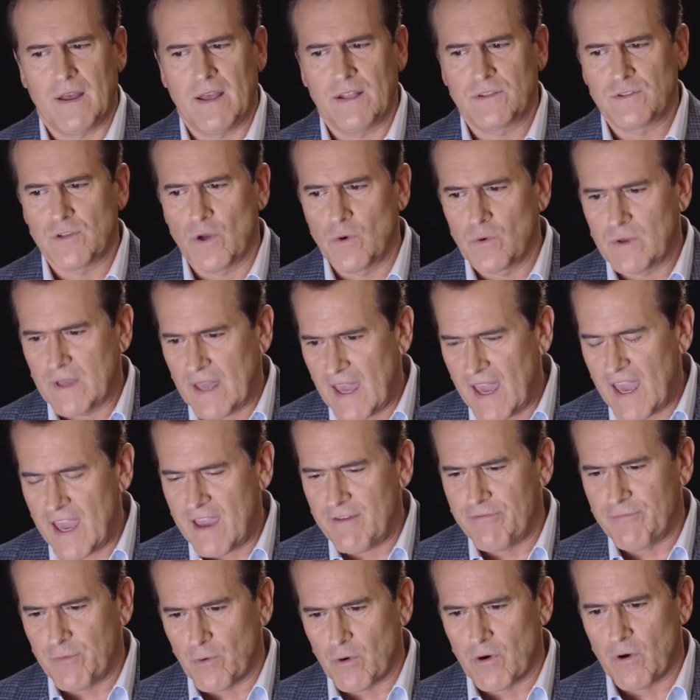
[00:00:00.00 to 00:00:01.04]
It's
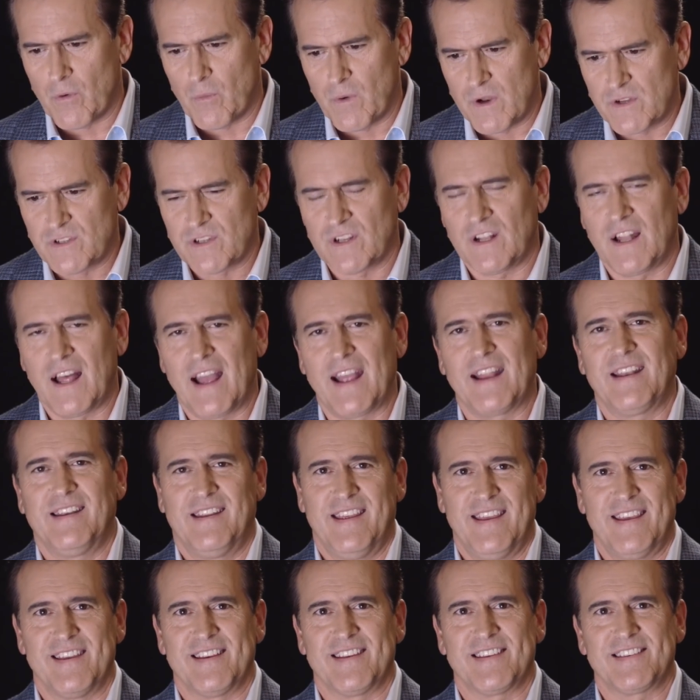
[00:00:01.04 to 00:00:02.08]
okay for original
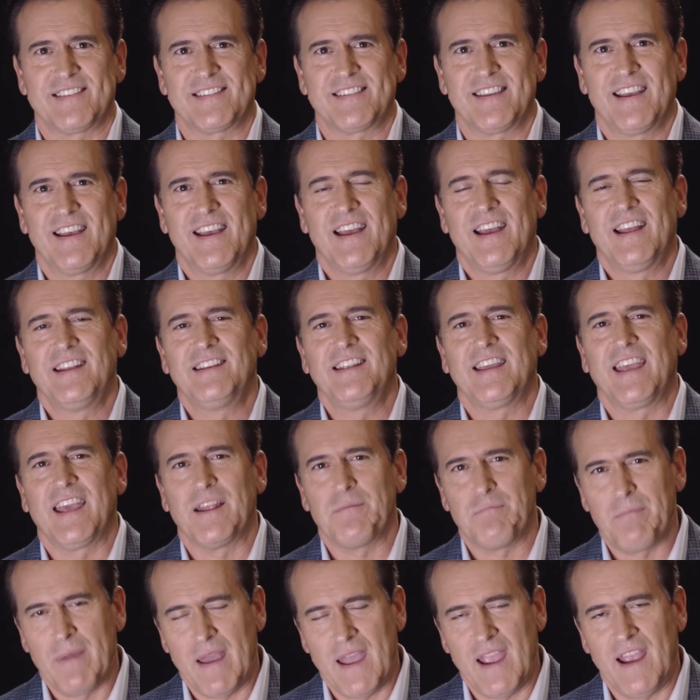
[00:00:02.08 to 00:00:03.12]
ideas to
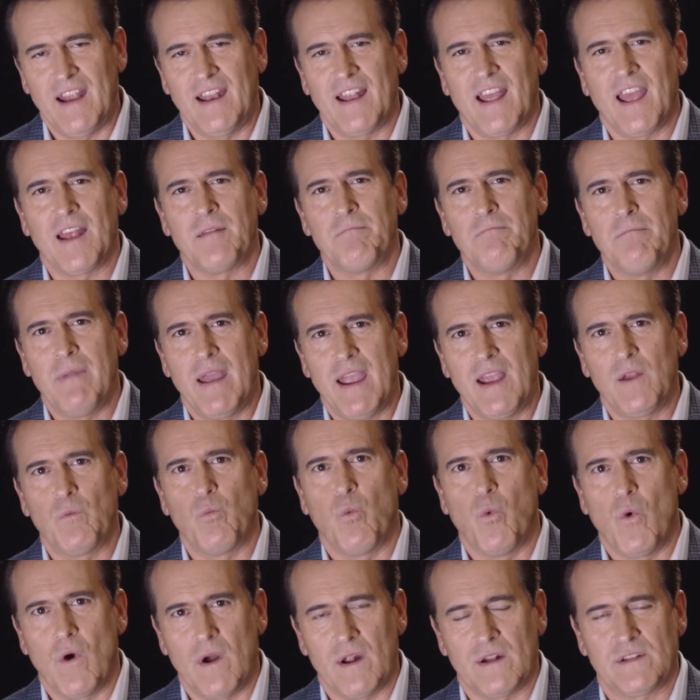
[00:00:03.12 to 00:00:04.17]
get made and
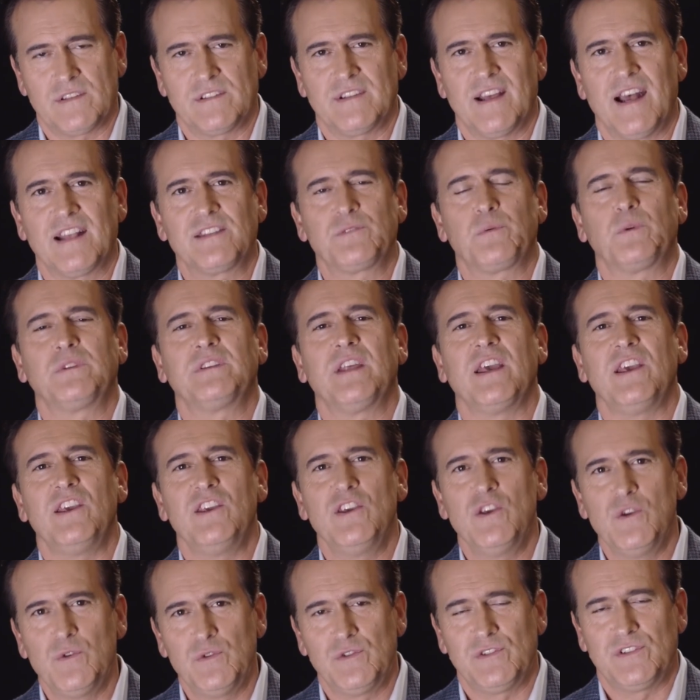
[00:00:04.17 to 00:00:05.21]
made once. That's what they
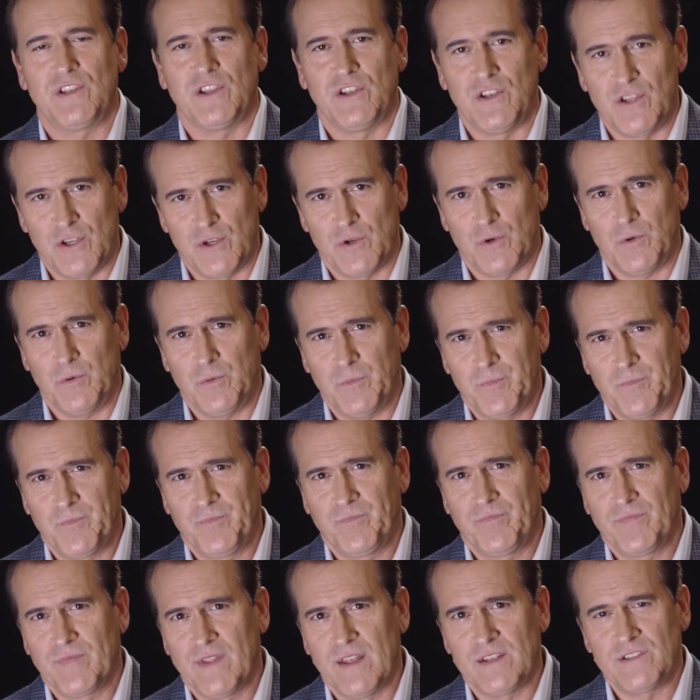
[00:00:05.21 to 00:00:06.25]
used to do.
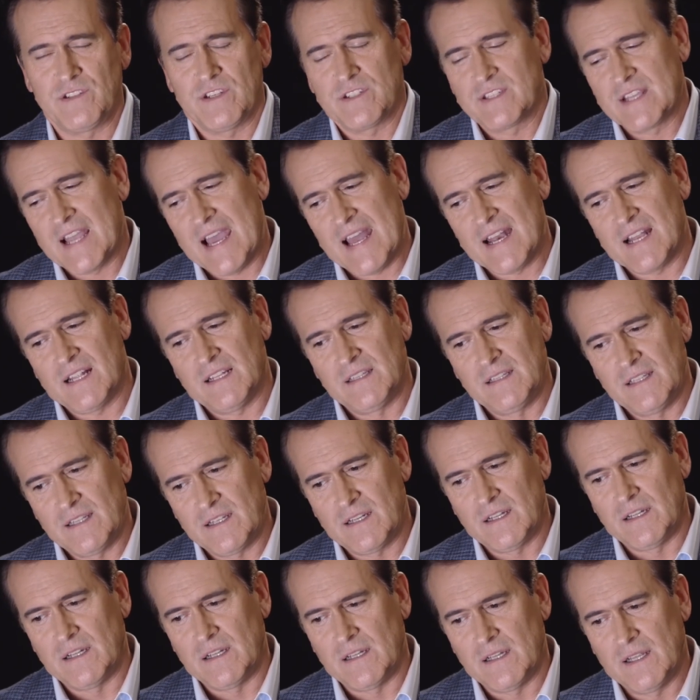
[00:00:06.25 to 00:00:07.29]
It's just gotten a
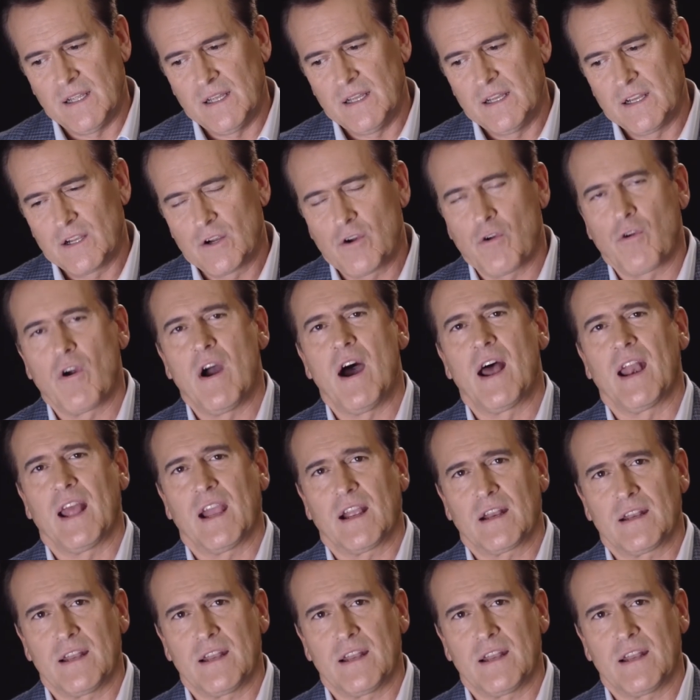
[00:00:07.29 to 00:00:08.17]
little chronic